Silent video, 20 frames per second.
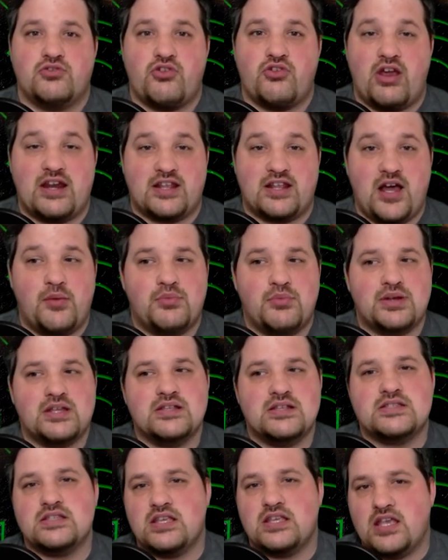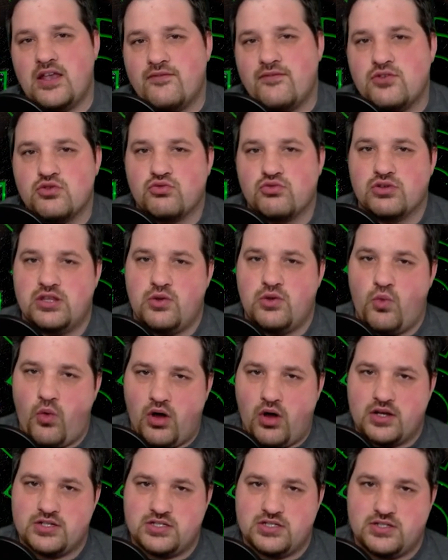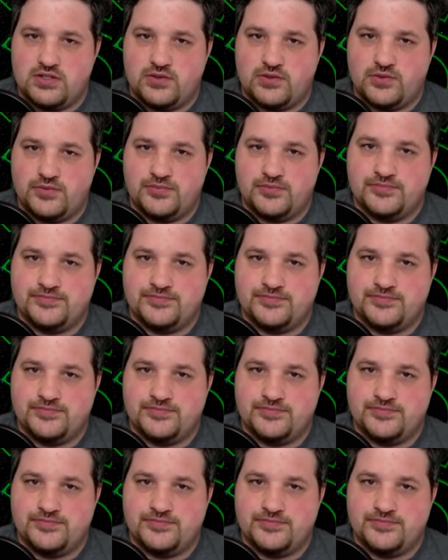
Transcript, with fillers: grand companies if you really want to.